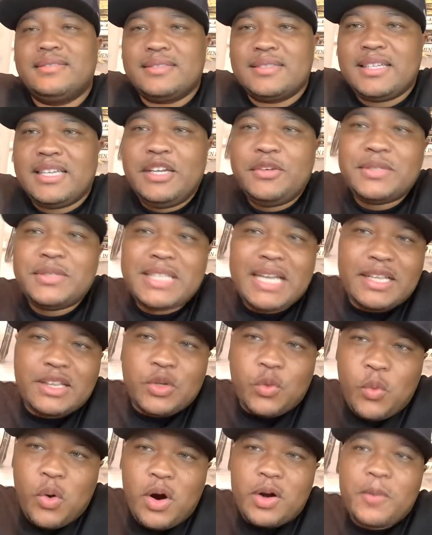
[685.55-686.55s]
he was at the
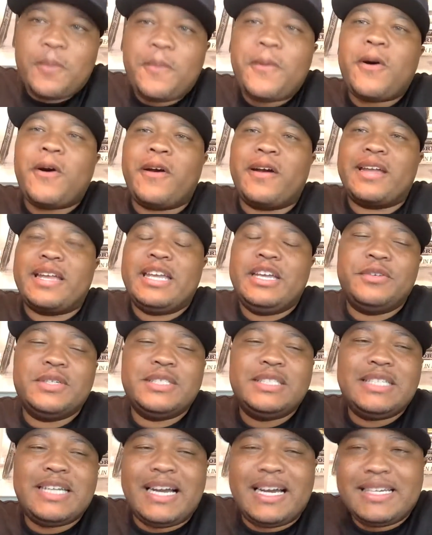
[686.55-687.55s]
water park. He
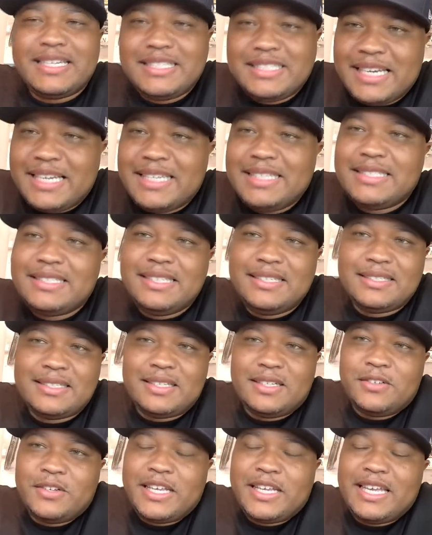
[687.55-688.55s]
was trying to chase these
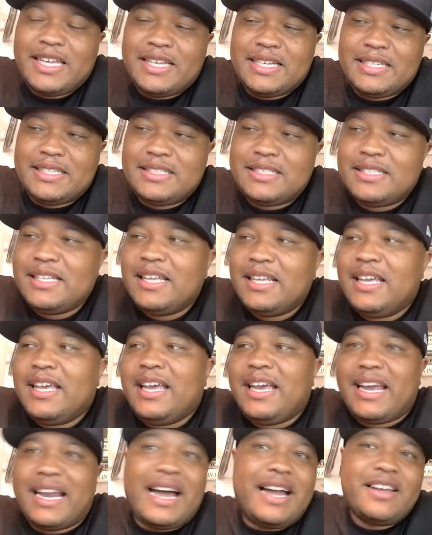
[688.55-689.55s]
little kids.
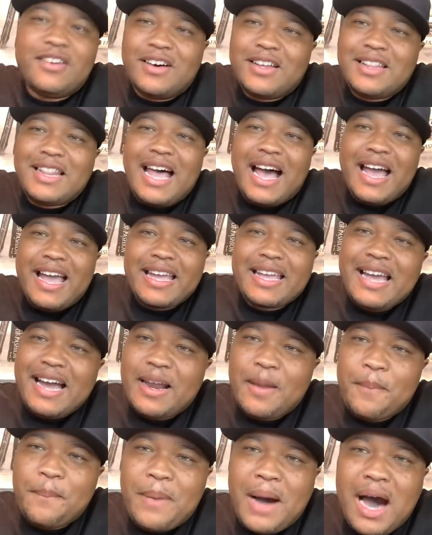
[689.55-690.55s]
And I ain't gonna lie, it
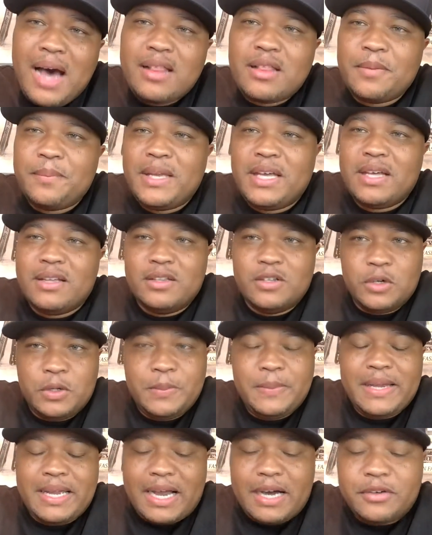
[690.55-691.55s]
kind of bothered me a little
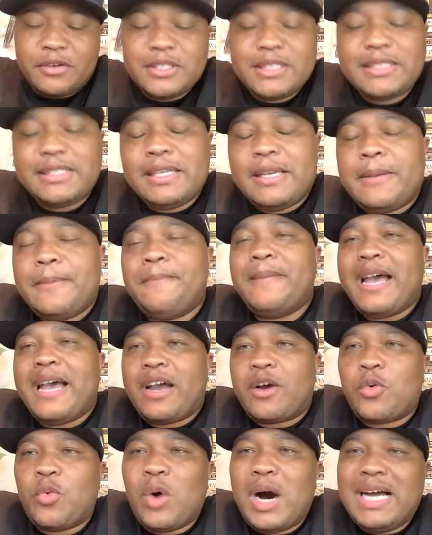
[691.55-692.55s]
bit. I was sitting
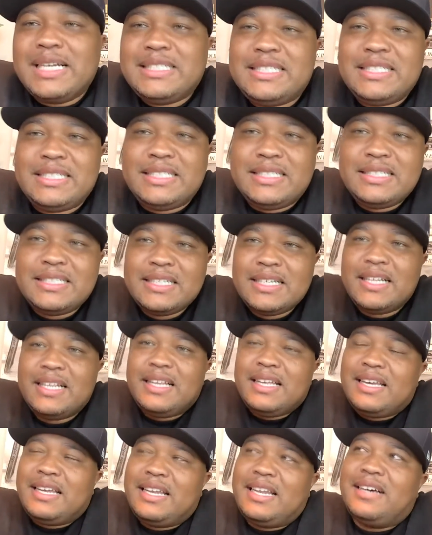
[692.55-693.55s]
back watching
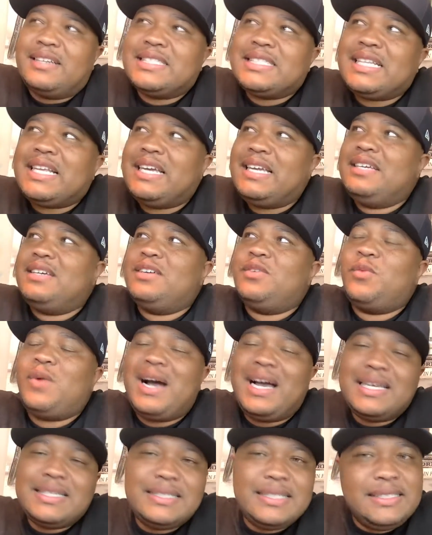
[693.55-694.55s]
and I was like,
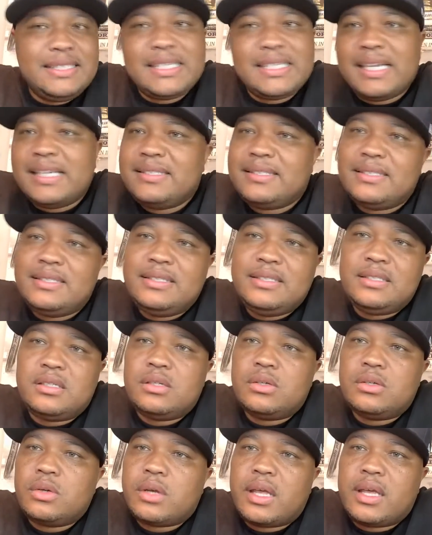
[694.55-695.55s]
why is he chasing these
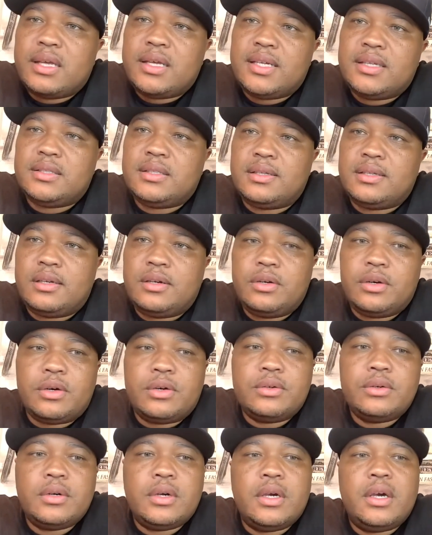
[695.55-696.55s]
little kids?
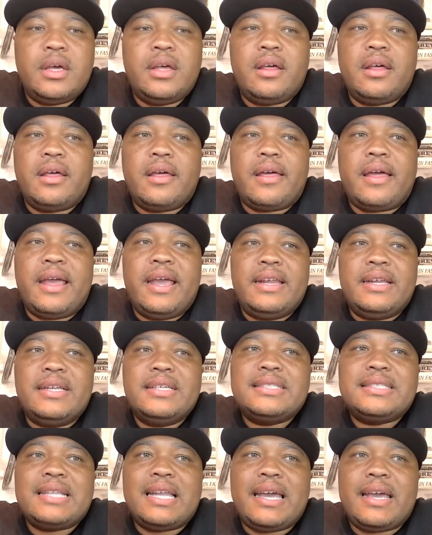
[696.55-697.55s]
And
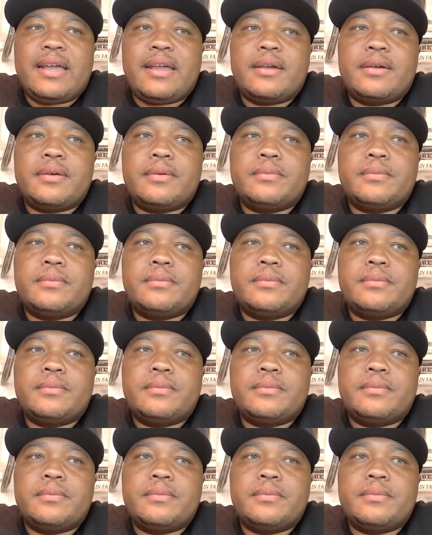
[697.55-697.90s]
it's like,